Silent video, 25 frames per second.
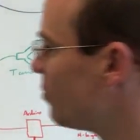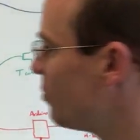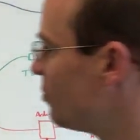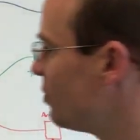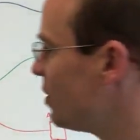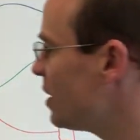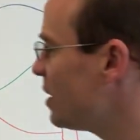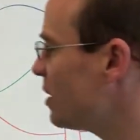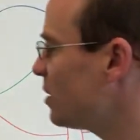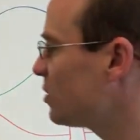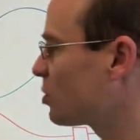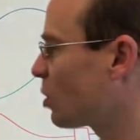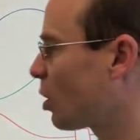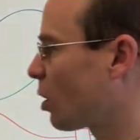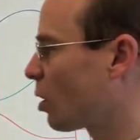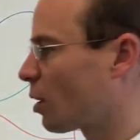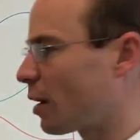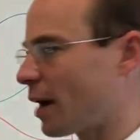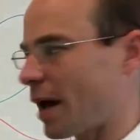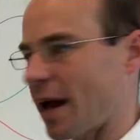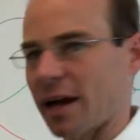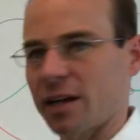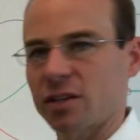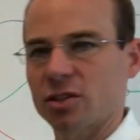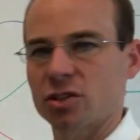These
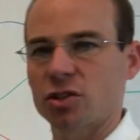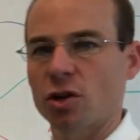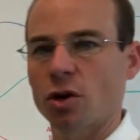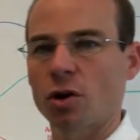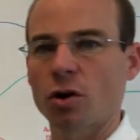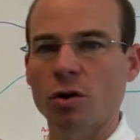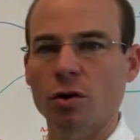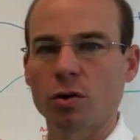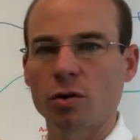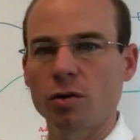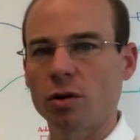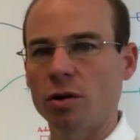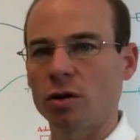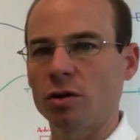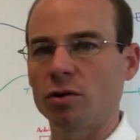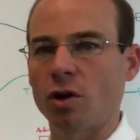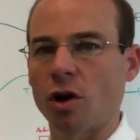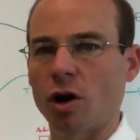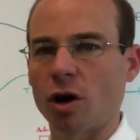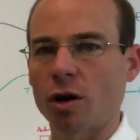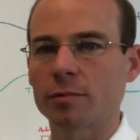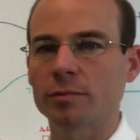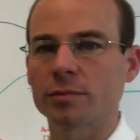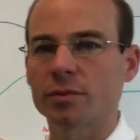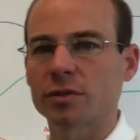are external
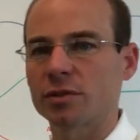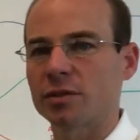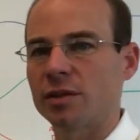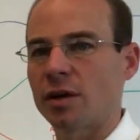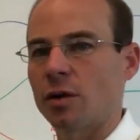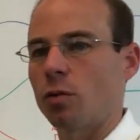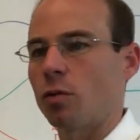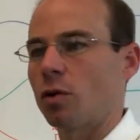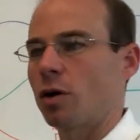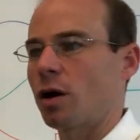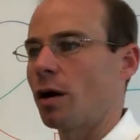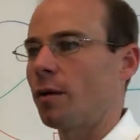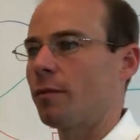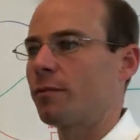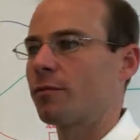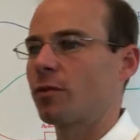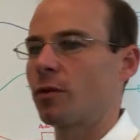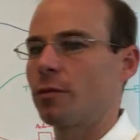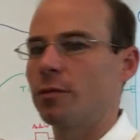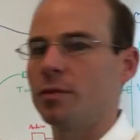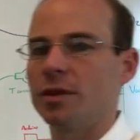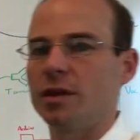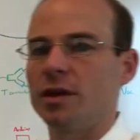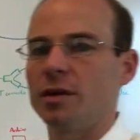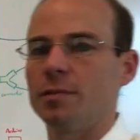alarms that will come
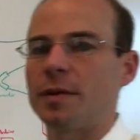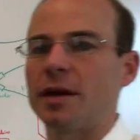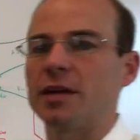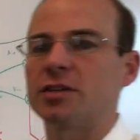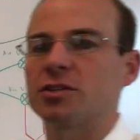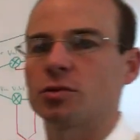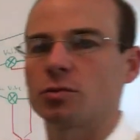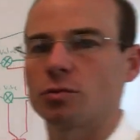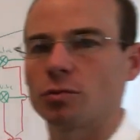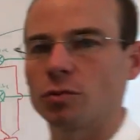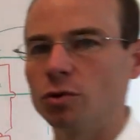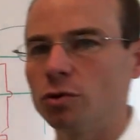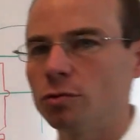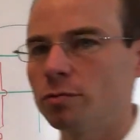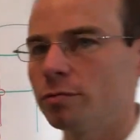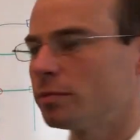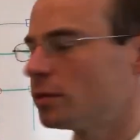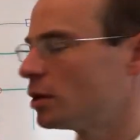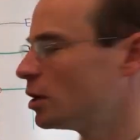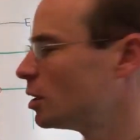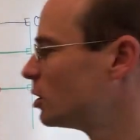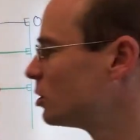from the patient room,